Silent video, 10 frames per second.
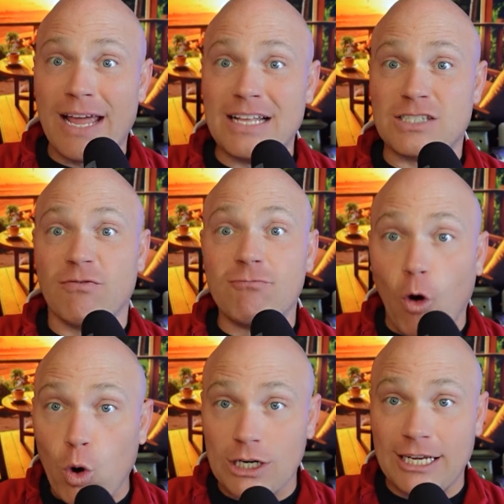hits
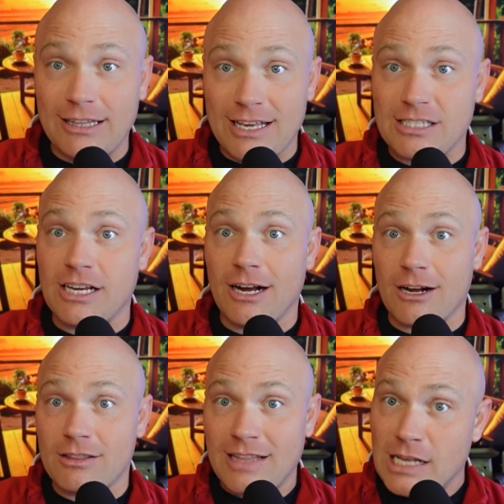40 this
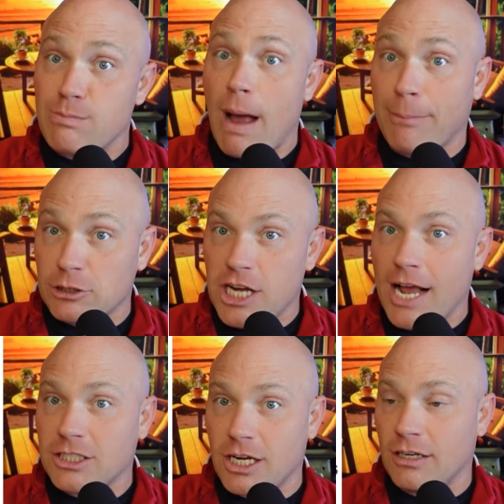year. That's my
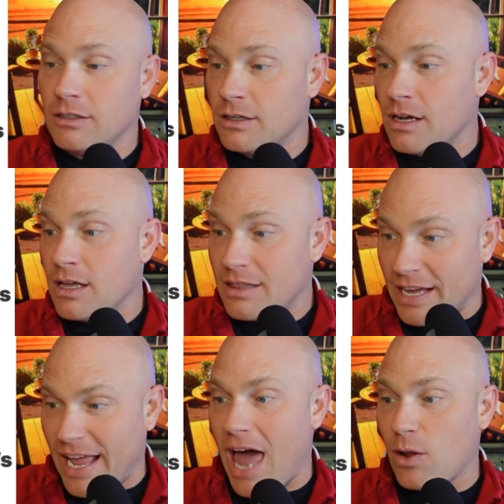projection
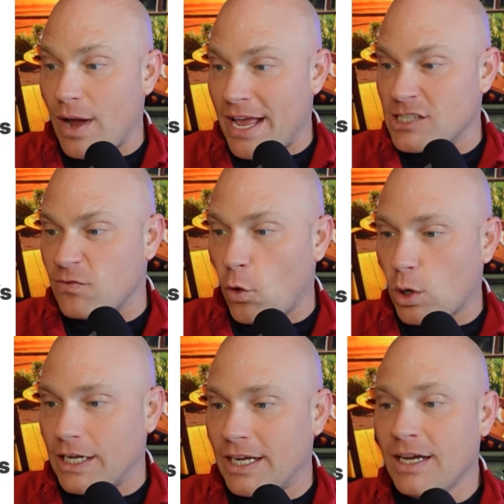that Galloway hits
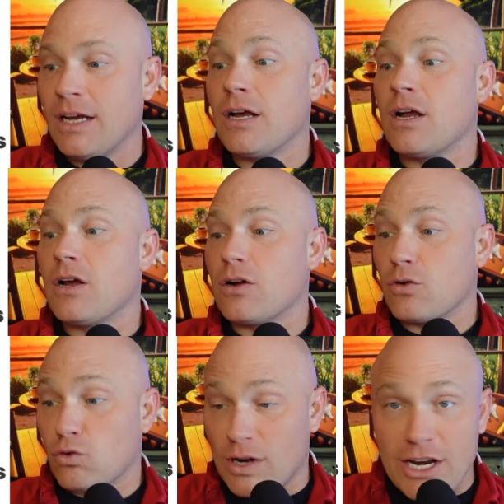40.
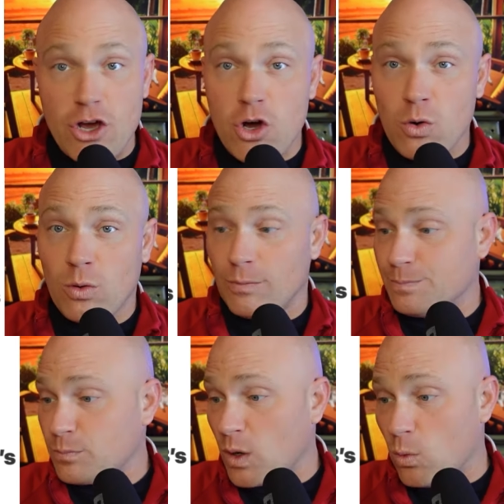Reneau
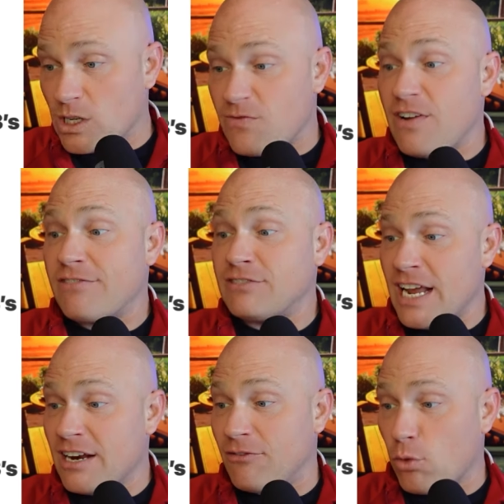was
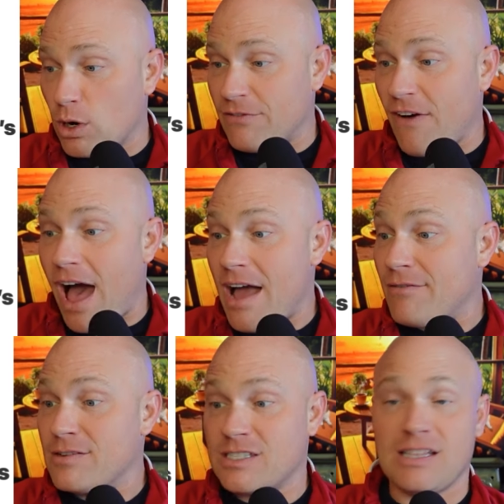15 of
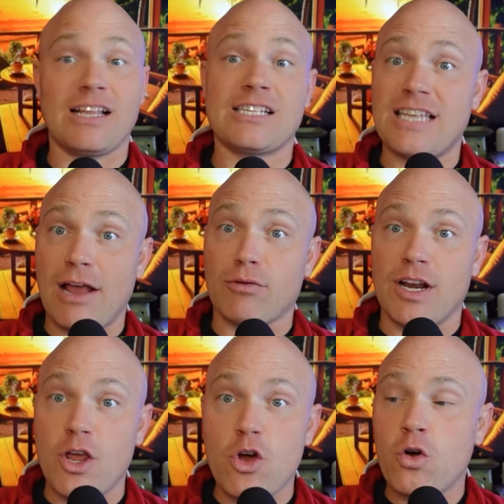45. Let's say
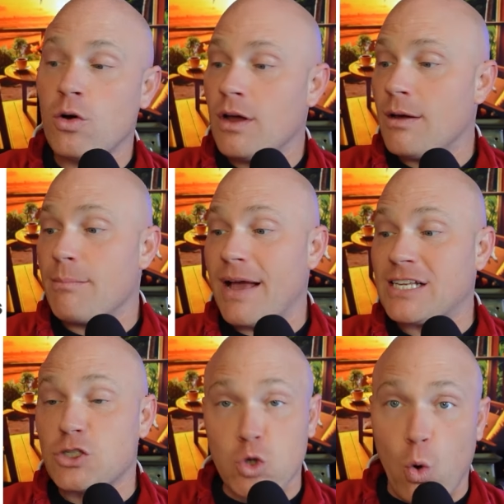Reneau
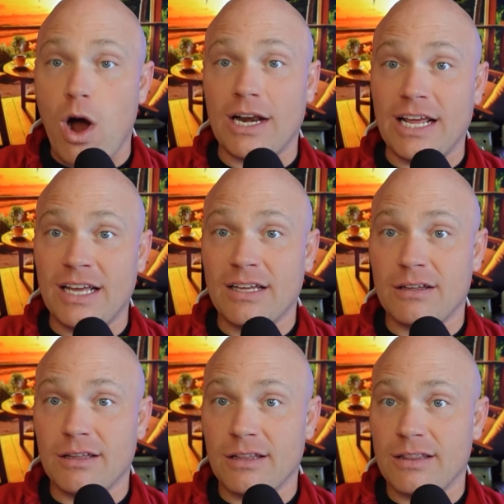makes 20
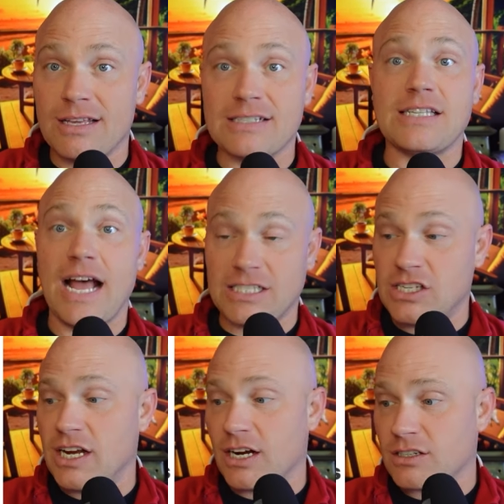this next
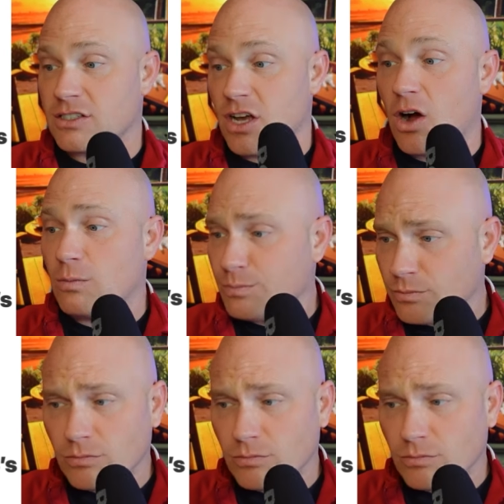year. So,